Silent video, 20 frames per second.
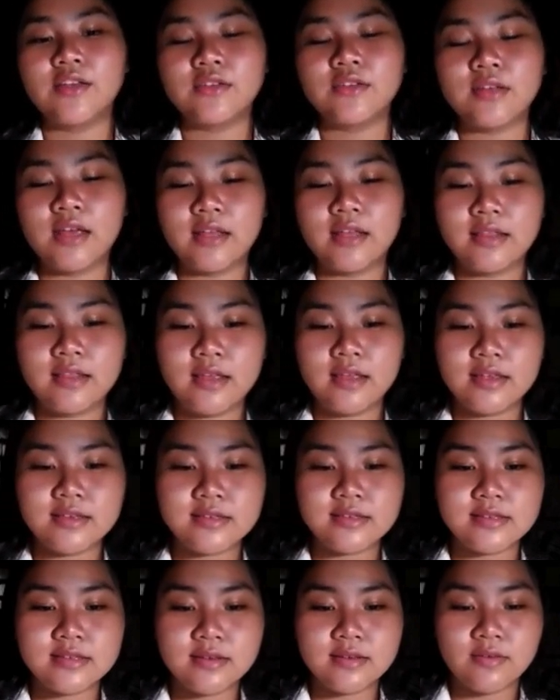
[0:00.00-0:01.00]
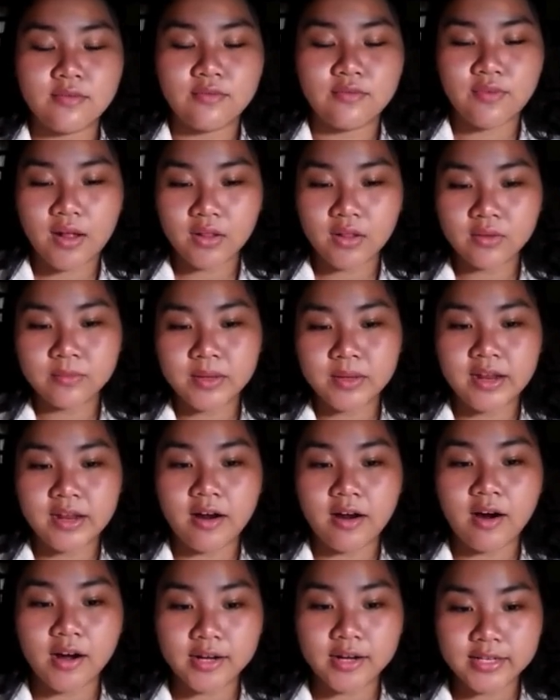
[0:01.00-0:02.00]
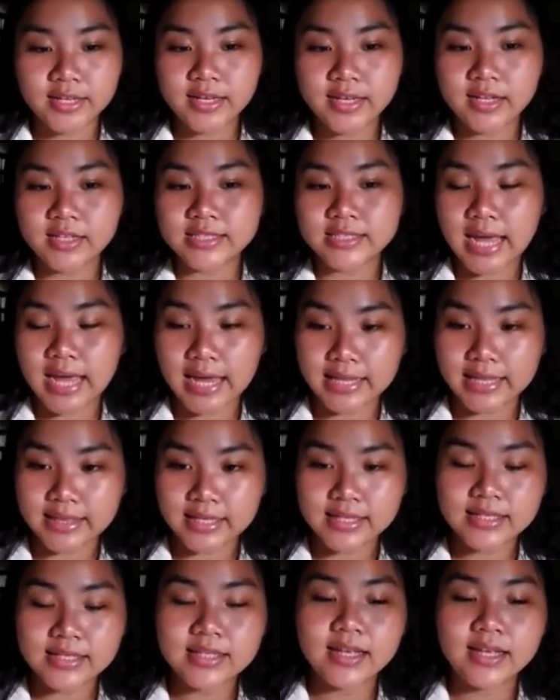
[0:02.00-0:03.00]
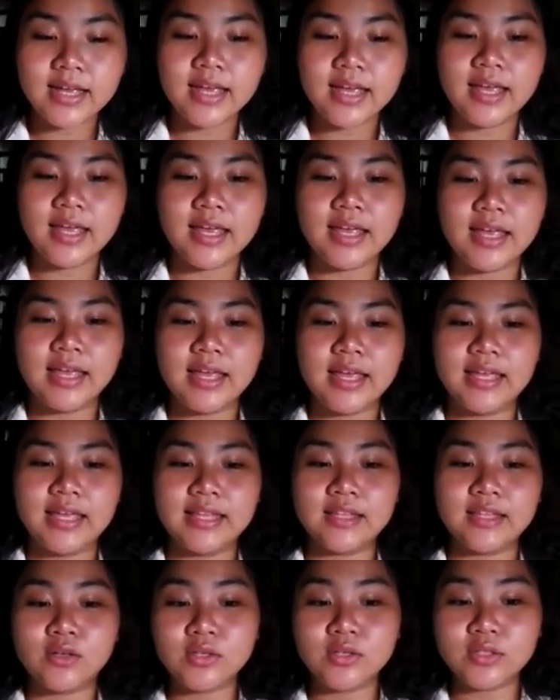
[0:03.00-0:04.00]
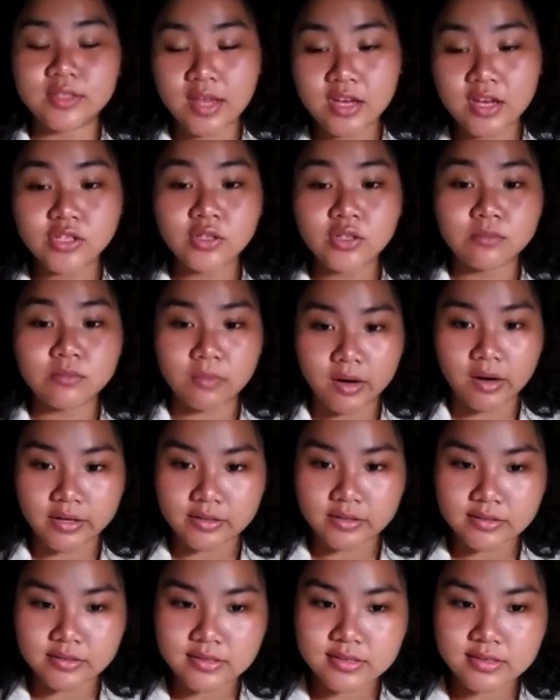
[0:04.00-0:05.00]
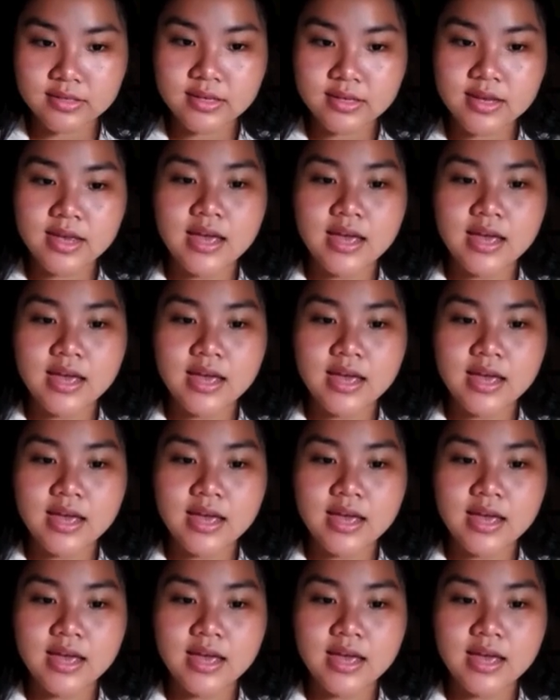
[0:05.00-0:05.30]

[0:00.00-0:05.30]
and then followed by the article title in quotation marks,